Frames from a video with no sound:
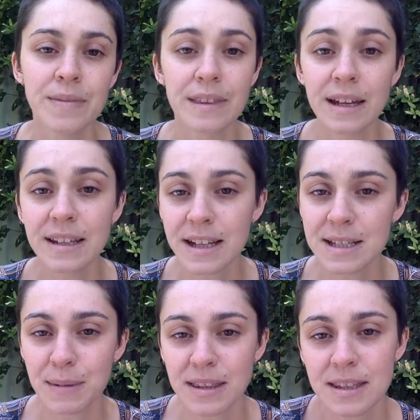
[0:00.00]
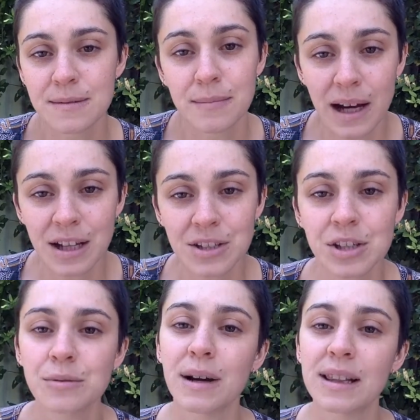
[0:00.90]
Then next month in
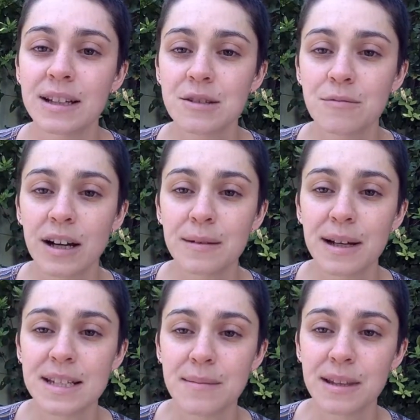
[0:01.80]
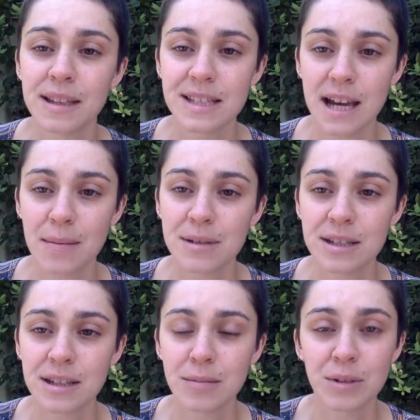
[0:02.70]
March, you might like to write about something that's happened
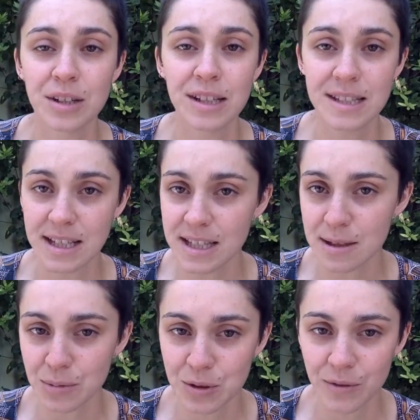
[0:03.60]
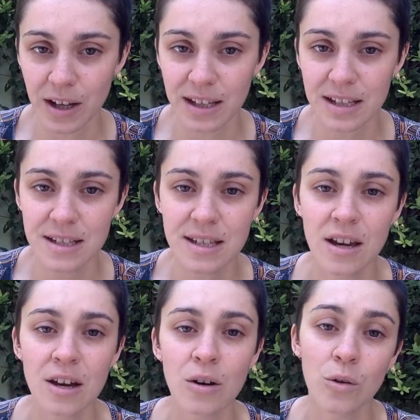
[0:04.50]
in the community since the bushfires,
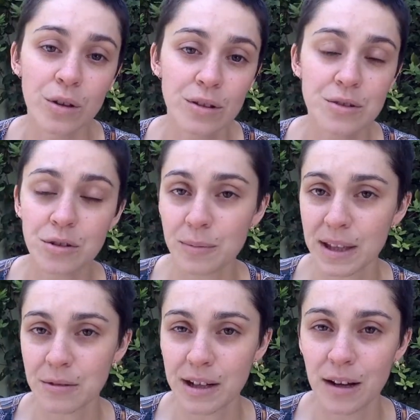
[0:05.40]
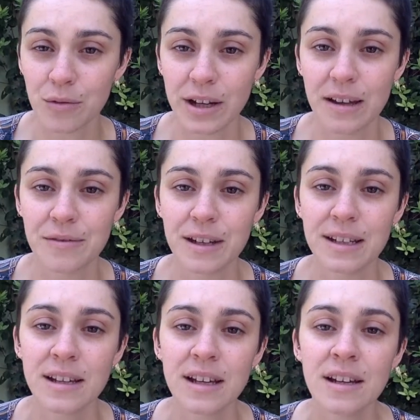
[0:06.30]
or you could talk about the recovery effort.
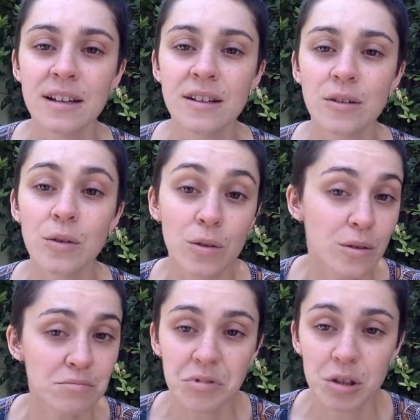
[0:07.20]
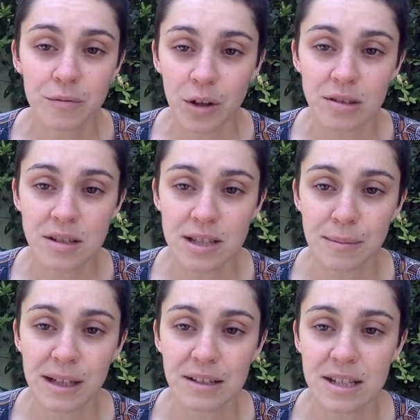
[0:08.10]
Or you could focus on
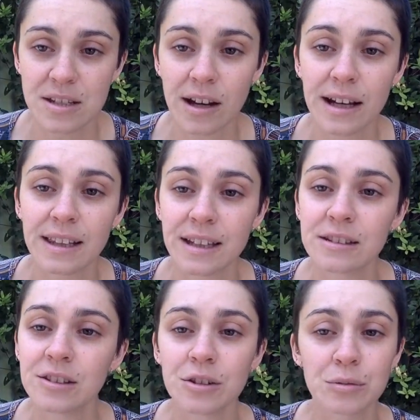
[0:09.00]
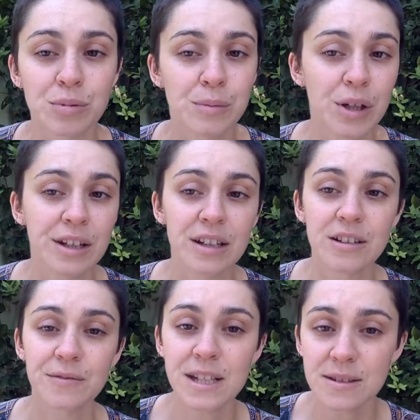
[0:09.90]
something else entirely. You could promote
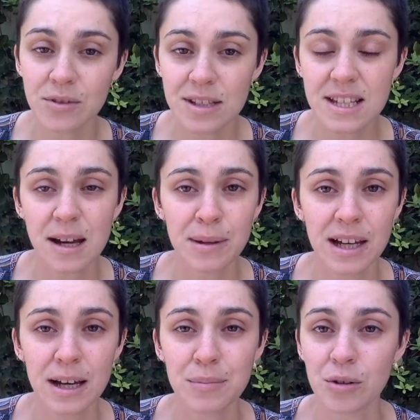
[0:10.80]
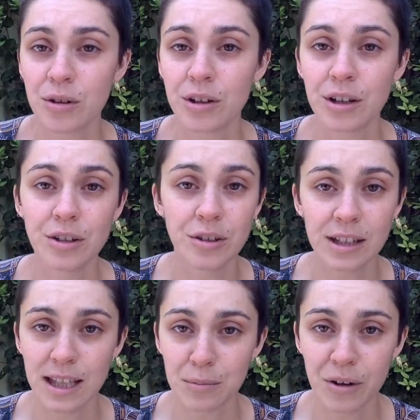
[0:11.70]
a festival that's coming up or a new
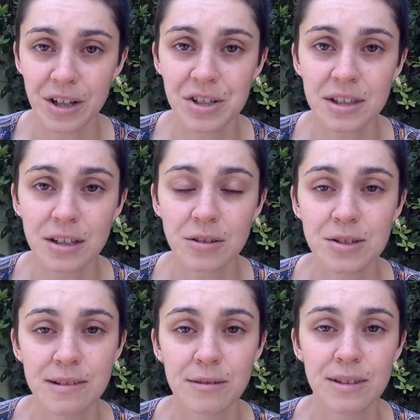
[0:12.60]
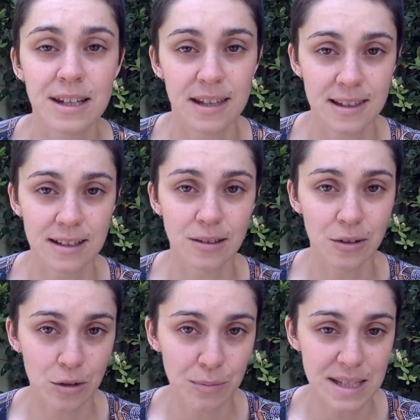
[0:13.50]
collaboration that you're doing with another
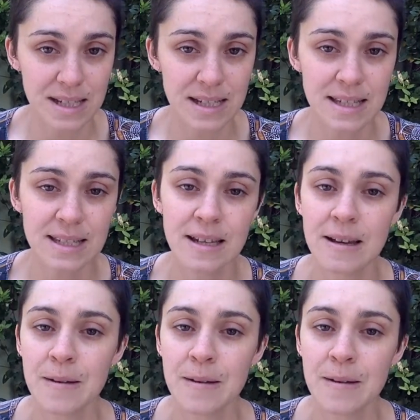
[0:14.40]
local business.